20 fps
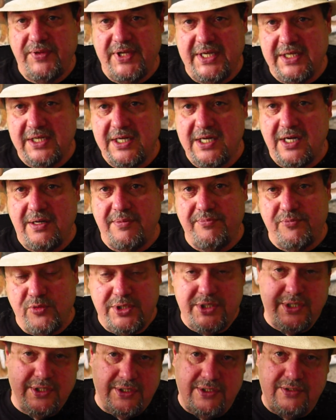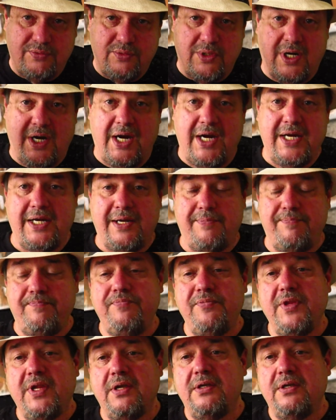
income, which is where I am,